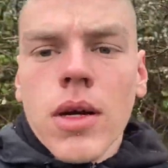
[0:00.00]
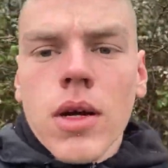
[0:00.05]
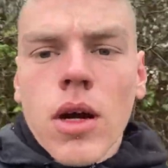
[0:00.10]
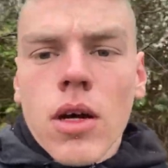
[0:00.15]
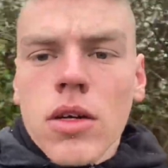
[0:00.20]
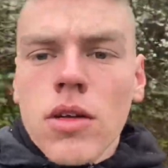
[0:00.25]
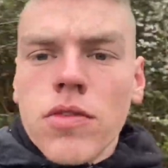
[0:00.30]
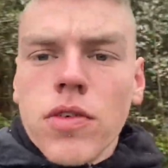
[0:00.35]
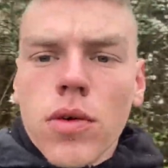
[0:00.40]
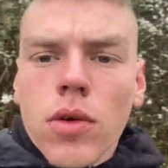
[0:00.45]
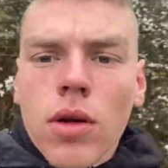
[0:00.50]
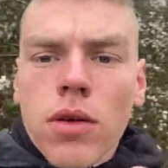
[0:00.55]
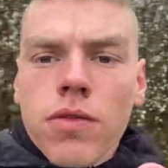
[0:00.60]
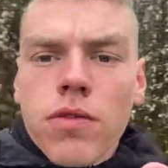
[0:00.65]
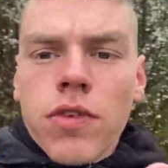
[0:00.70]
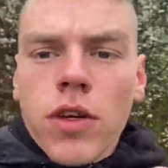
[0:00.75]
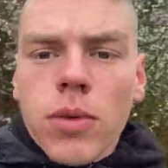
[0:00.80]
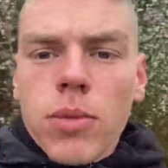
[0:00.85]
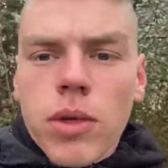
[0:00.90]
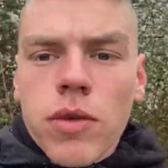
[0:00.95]
I don't feel like
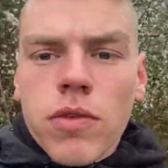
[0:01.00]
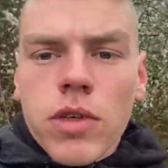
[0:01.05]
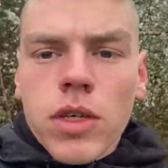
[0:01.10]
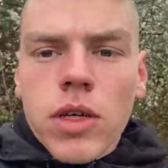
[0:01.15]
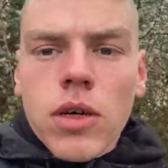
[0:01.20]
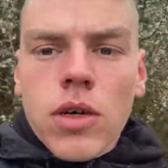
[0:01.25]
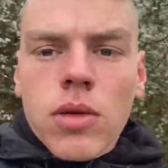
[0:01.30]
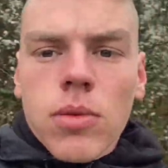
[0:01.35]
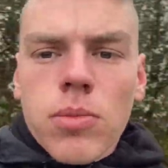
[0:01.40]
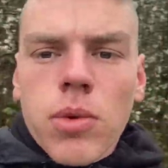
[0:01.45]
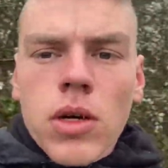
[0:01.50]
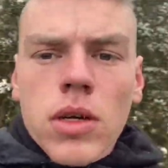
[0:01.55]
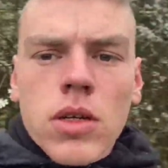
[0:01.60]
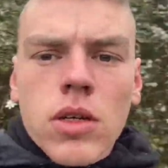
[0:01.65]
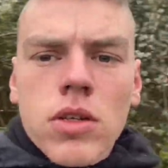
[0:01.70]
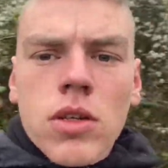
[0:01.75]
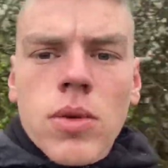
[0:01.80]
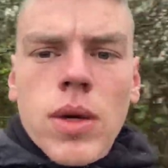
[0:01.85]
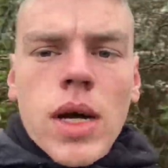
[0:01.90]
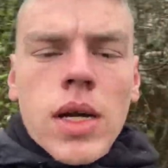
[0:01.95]
filming a video, but I'm gonna
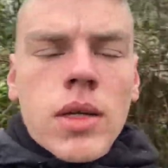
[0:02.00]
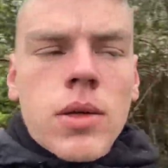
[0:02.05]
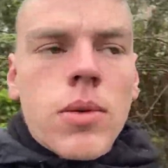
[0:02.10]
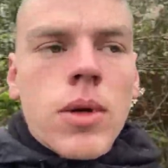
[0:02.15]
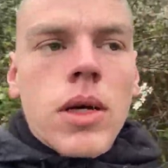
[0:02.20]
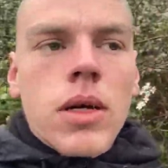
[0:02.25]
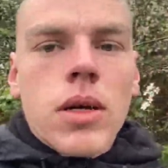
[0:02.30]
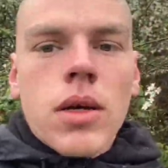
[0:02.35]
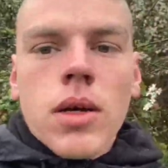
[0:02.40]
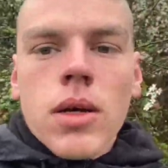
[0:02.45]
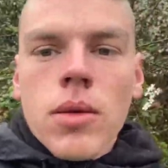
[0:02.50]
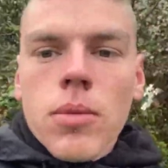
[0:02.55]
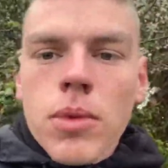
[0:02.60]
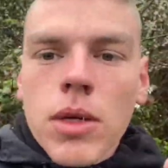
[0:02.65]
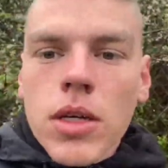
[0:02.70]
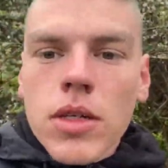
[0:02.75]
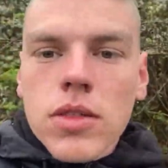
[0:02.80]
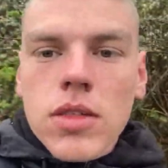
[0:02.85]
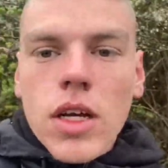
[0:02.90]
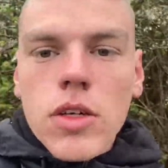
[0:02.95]
do it anyway
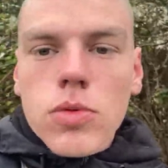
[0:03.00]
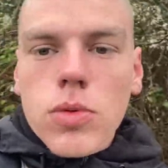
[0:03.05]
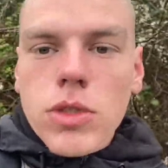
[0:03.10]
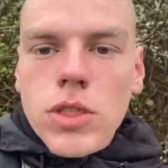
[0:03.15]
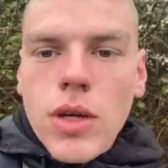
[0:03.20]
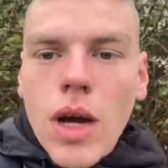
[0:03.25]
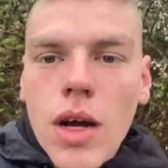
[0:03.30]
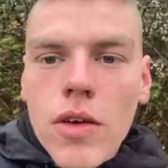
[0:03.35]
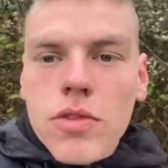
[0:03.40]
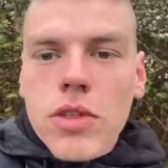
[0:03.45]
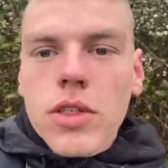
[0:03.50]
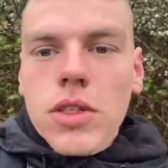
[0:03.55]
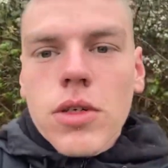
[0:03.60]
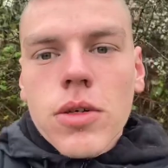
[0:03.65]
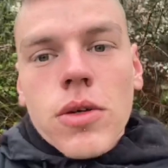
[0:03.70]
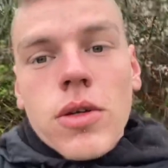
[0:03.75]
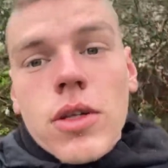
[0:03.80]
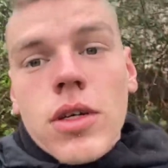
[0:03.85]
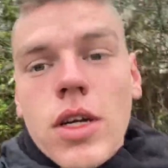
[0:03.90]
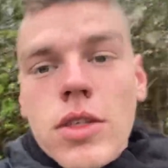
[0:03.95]
because that's what you have to
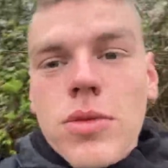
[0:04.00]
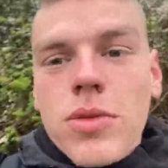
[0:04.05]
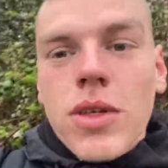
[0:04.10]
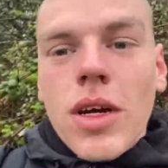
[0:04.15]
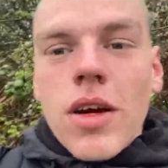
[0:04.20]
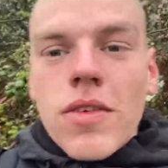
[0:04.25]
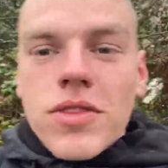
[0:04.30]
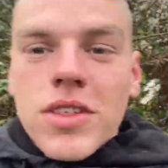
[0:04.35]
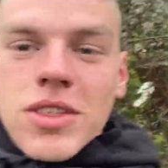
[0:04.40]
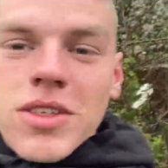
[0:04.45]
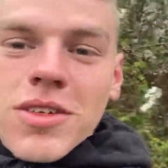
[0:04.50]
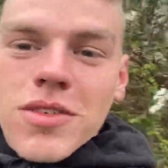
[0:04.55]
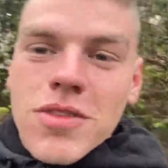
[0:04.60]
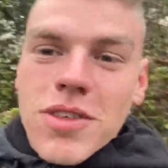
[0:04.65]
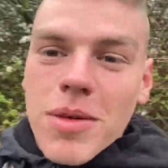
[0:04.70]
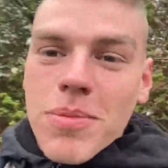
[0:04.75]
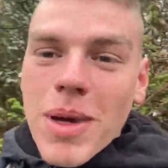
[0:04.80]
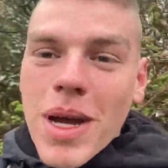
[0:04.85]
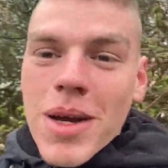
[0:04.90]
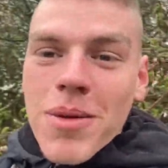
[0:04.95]
do. That's what you have to do for
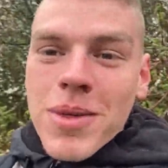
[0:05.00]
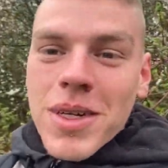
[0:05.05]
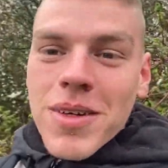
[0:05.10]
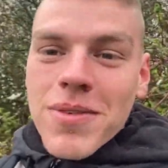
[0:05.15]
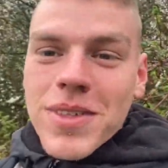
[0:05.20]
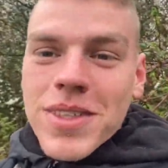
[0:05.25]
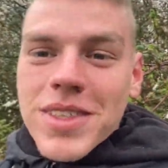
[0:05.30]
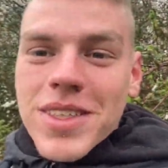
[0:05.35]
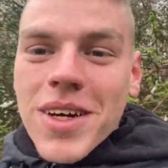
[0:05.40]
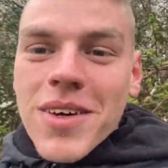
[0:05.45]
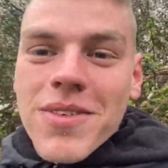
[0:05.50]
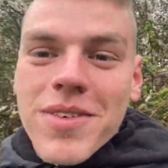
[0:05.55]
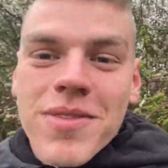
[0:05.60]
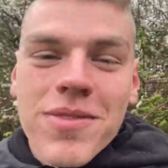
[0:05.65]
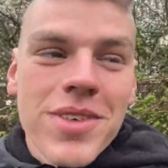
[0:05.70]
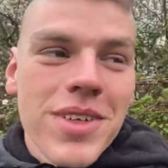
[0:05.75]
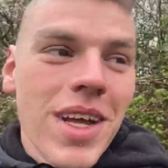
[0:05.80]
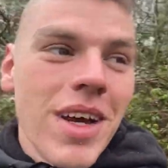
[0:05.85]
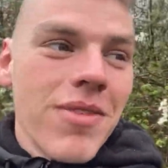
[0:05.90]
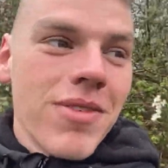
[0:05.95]
the betterment of yourself and
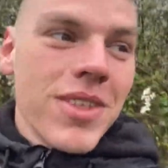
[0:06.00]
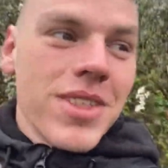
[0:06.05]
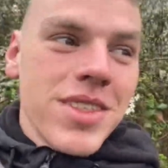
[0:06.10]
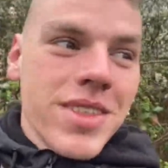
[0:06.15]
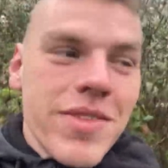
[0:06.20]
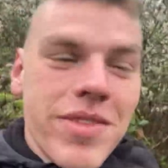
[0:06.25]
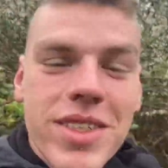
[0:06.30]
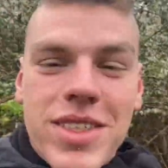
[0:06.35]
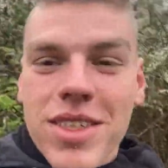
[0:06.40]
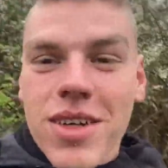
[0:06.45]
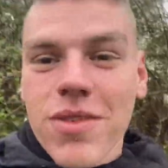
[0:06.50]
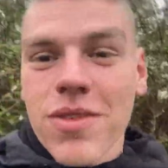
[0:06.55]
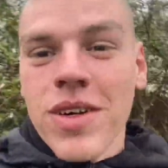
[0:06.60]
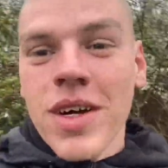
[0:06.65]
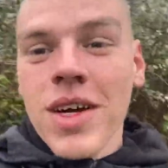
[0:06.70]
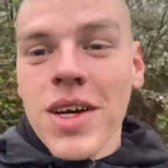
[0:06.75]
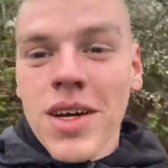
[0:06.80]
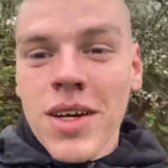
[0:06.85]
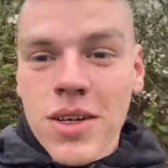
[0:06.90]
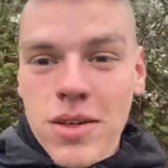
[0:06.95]
for that version of yourself
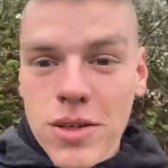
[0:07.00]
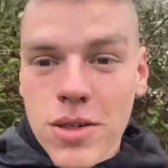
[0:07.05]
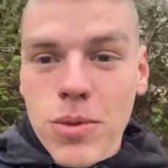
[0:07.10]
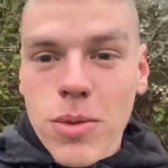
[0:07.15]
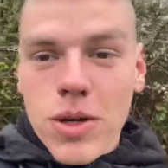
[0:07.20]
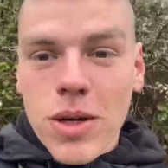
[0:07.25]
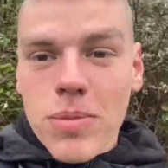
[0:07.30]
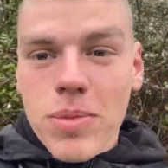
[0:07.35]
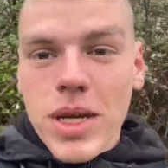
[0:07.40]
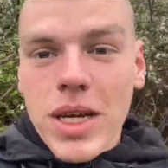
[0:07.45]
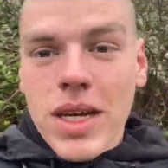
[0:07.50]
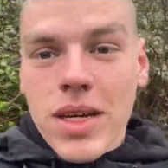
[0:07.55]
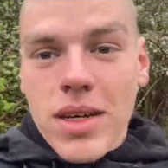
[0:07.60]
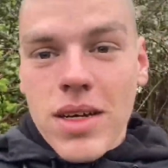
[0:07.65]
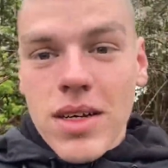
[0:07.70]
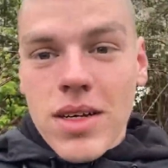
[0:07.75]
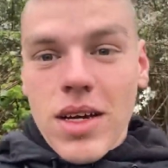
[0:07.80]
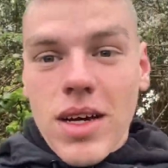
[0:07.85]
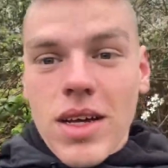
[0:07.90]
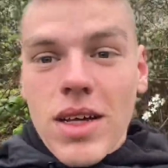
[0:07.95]
who you wanna be,
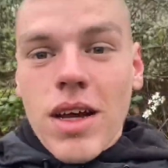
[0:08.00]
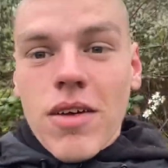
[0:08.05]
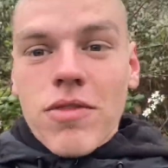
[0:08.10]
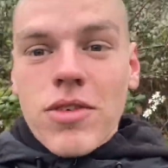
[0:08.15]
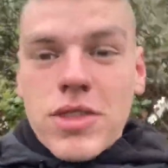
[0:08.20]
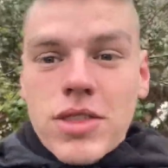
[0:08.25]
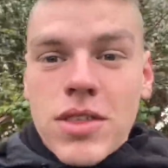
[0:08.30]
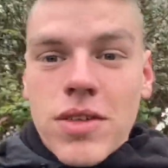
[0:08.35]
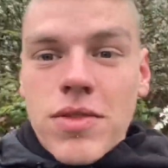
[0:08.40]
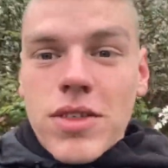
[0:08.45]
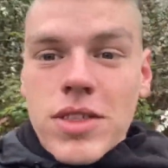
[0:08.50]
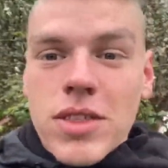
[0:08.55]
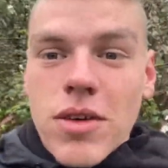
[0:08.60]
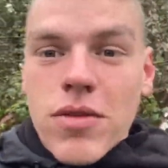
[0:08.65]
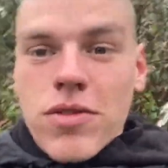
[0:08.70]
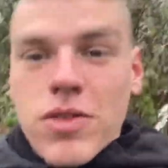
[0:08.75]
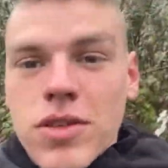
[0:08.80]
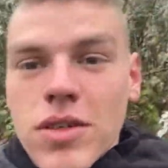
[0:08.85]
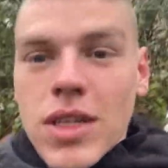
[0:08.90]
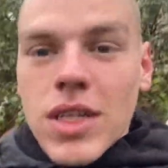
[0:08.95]
that version of
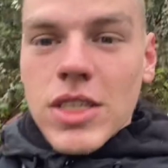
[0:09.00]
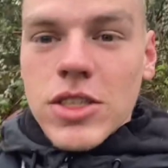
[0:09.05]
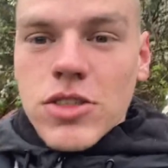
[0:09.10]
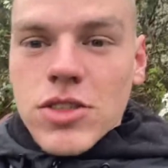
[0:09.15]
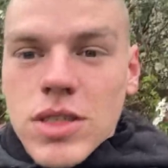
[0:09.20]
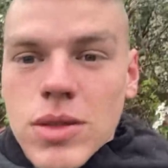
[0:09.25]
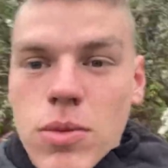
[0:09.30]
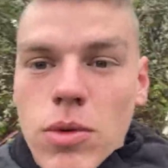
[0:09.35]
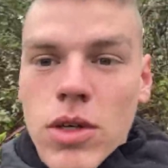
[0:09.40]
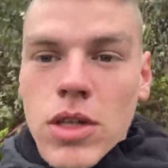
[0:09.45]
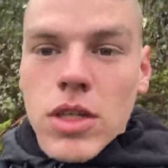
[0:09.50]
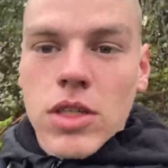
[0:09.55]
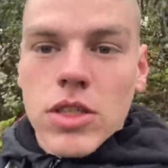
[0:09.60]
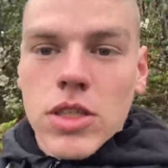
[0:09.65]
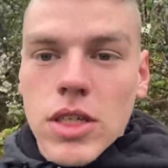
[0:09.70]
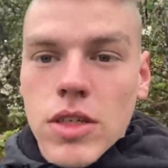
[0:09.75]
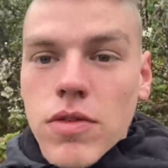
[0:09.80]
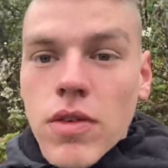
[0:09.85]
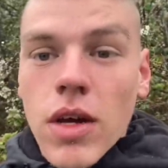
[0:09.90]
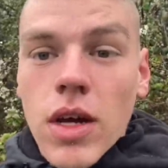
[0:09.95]
yourself who you literally wanna
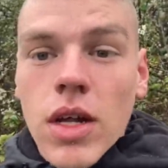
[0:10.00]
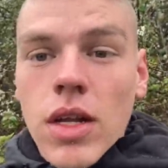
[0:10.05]
achieve.